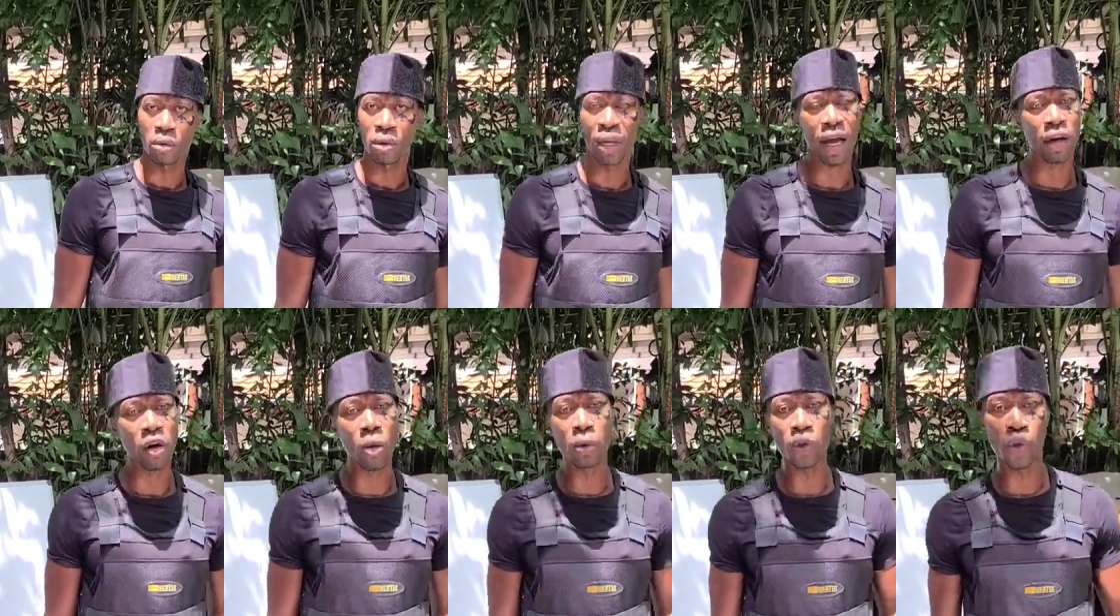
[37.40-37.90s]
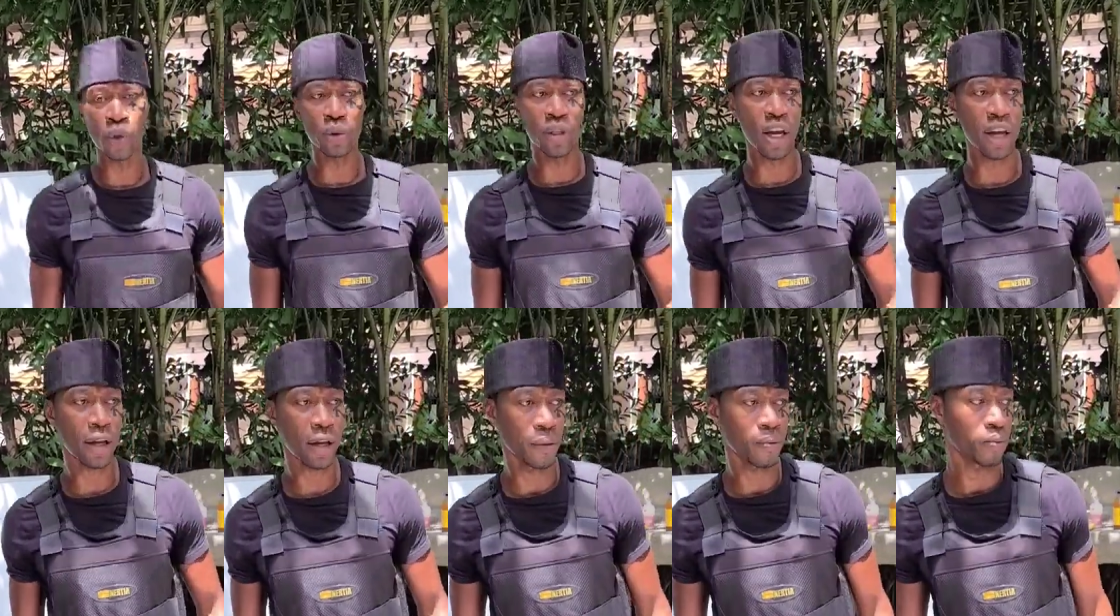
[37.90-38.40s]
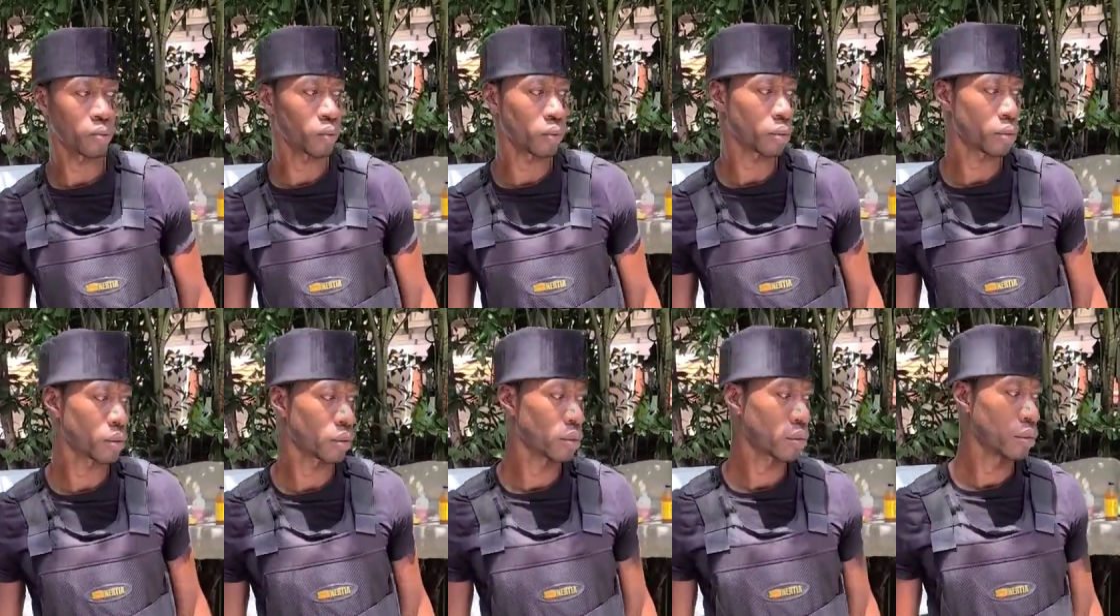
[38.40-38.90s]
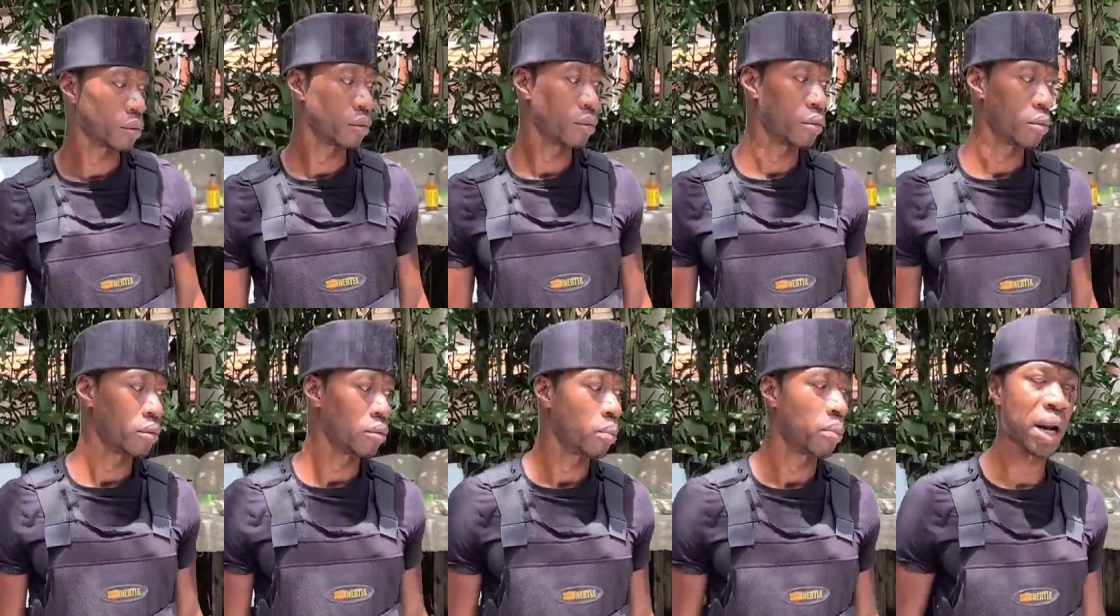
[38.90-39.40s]
Now, I know what you're thinking,
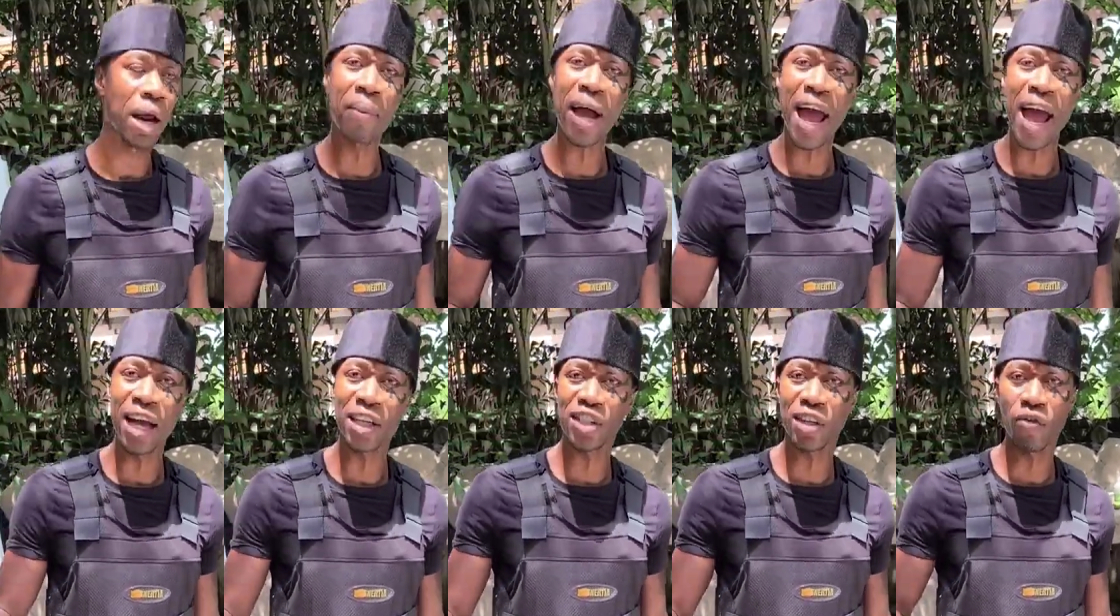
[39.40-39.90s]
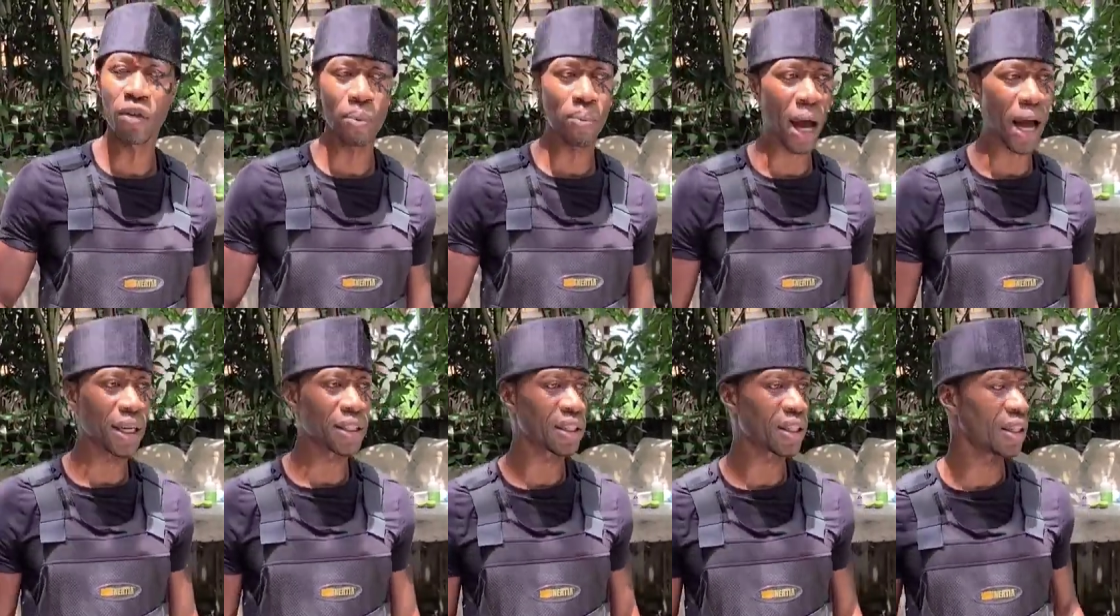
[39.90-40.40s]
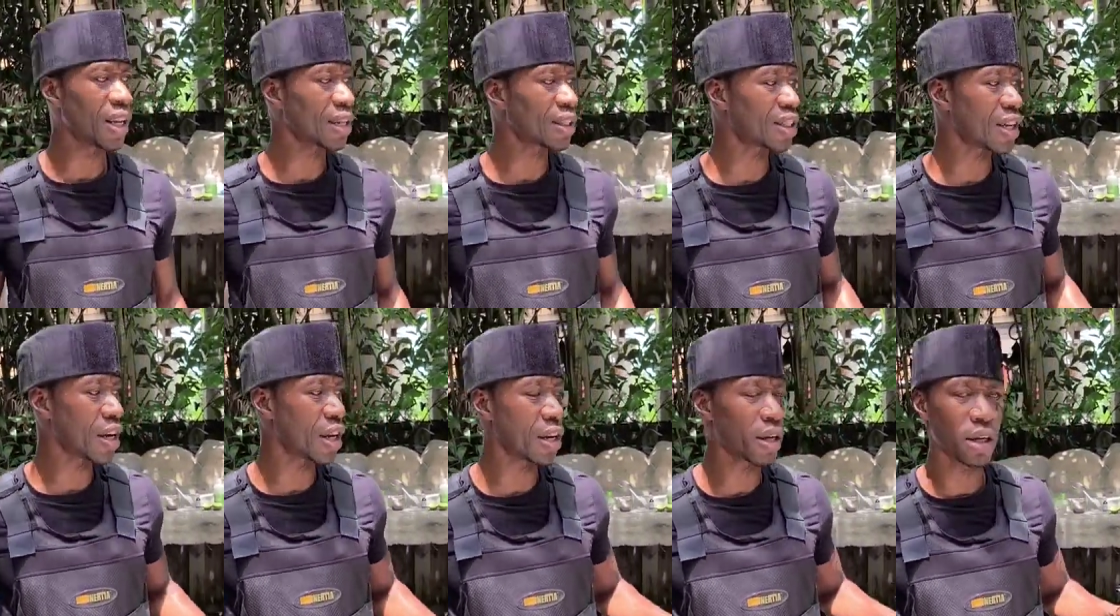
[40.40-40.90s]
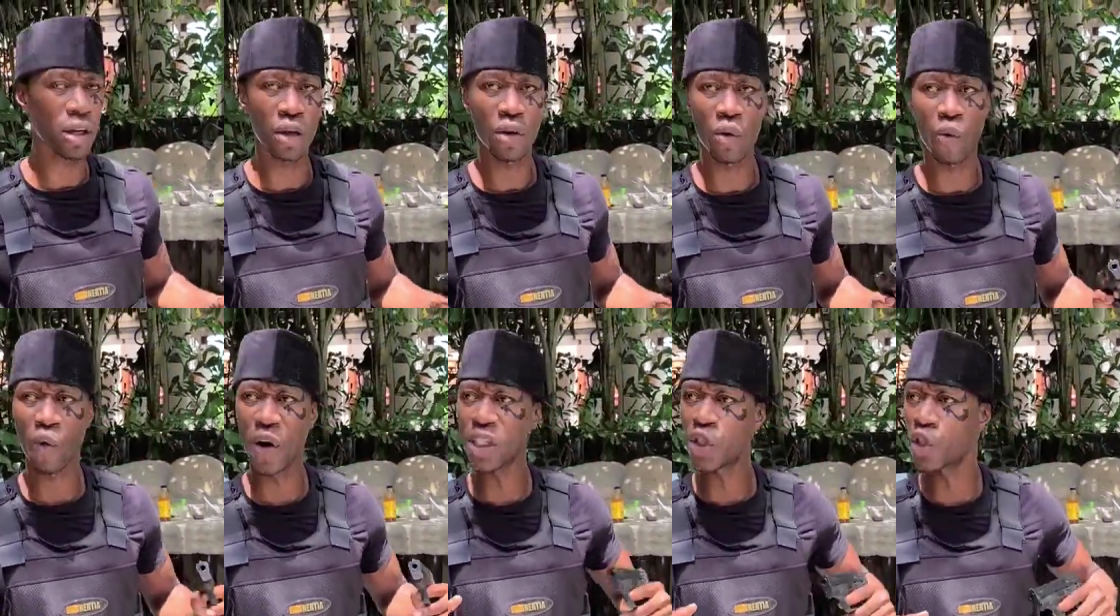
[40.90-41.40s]
but I'm going to ask everybody to let their
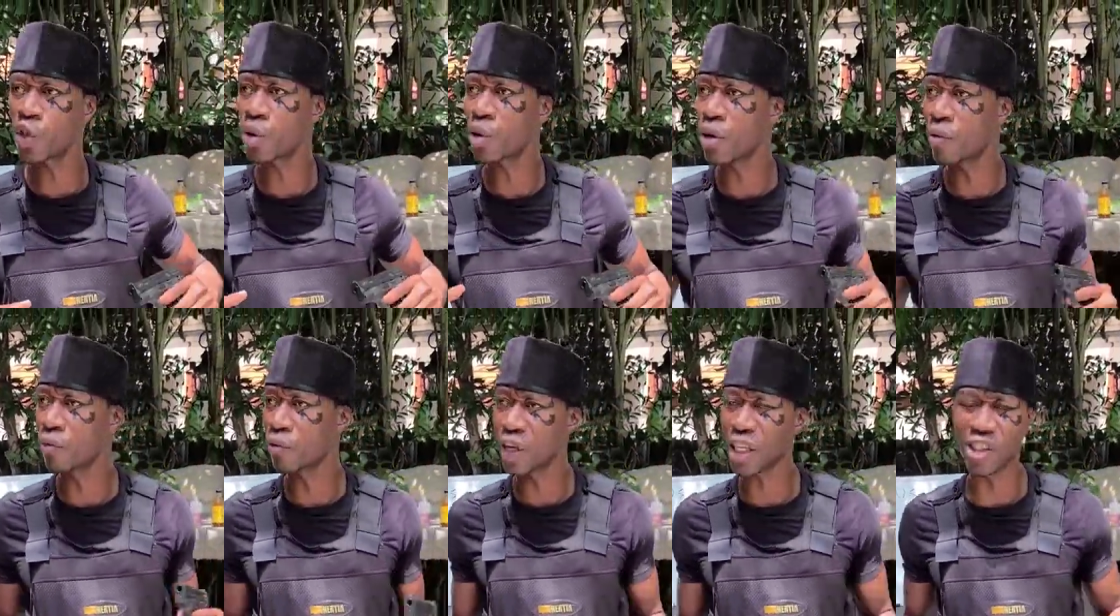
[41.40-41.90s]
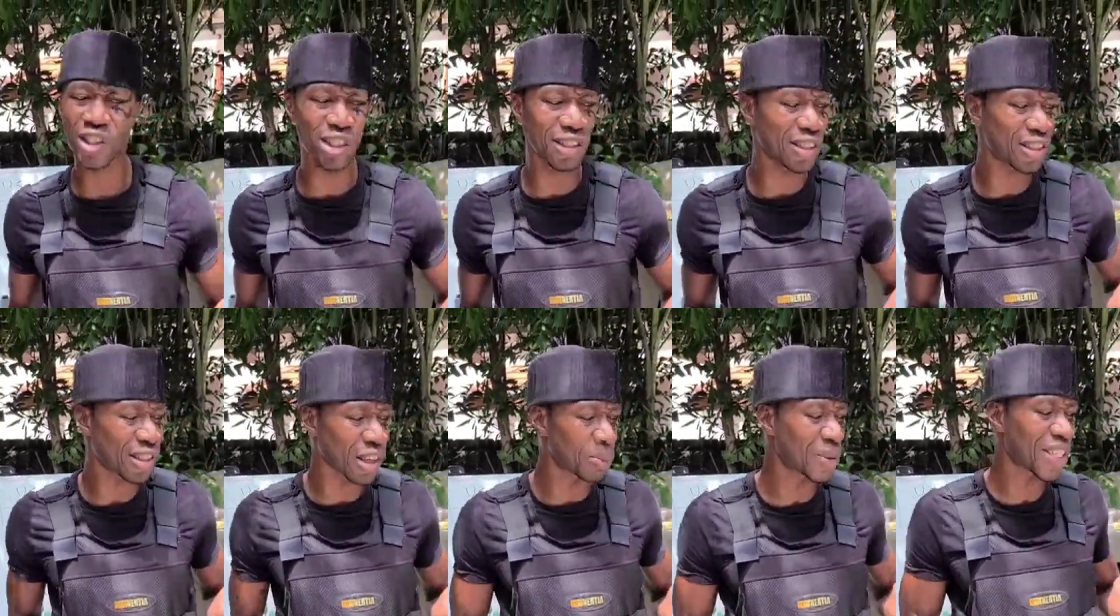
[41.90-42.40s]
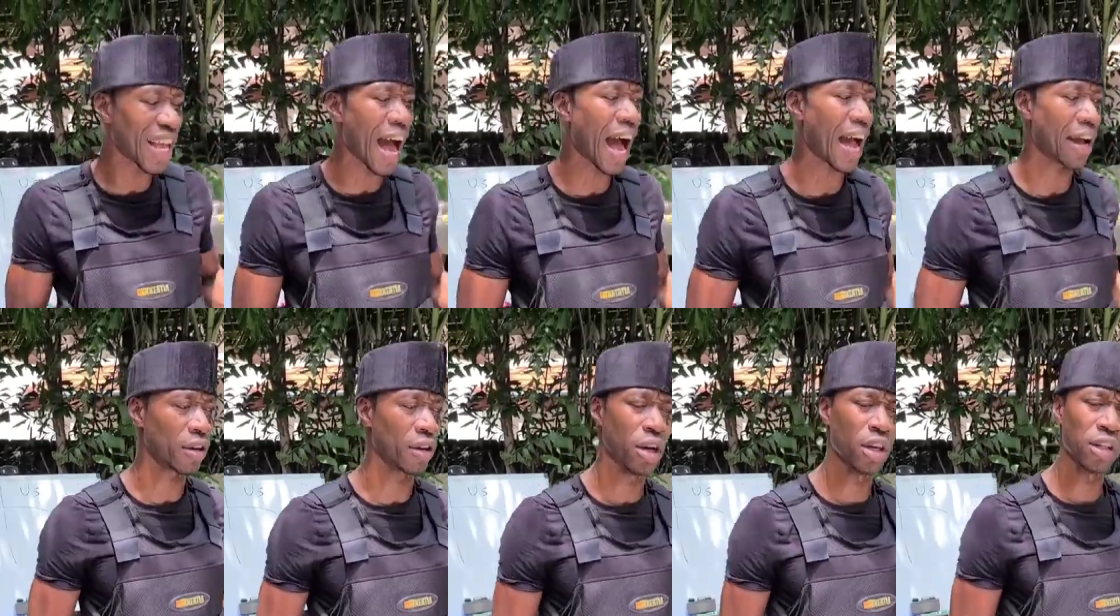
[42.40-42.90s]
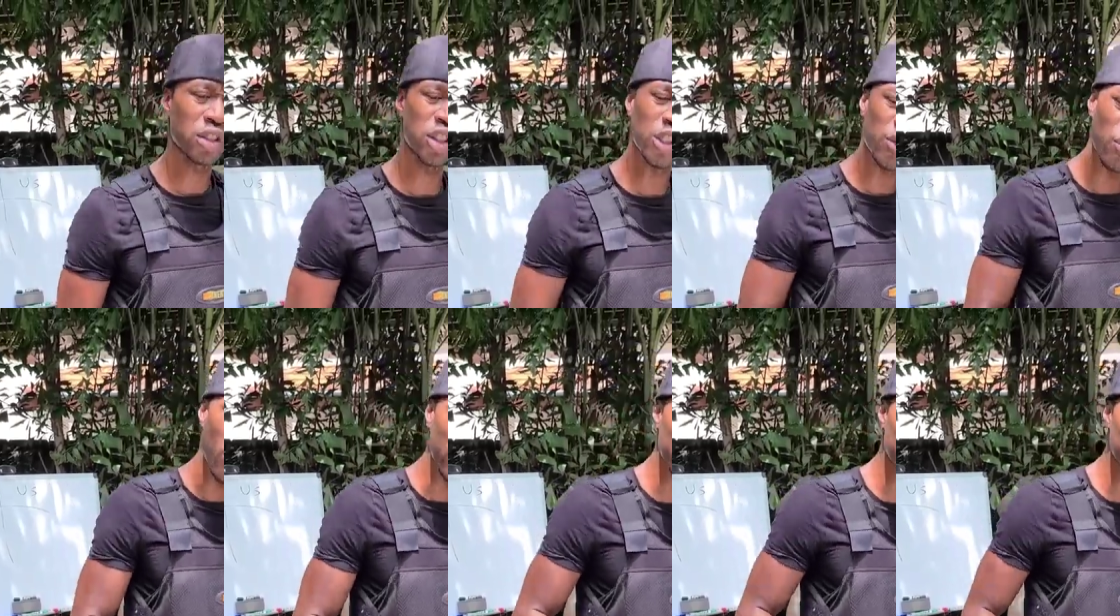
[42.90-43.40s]
racial convictions subside
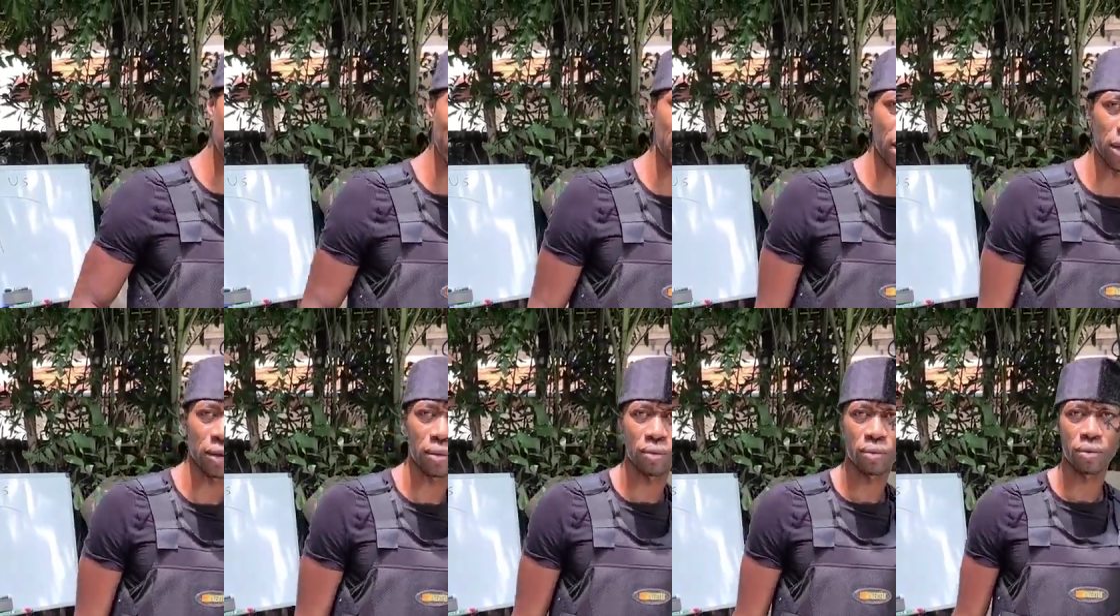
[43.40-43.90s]
just for a second.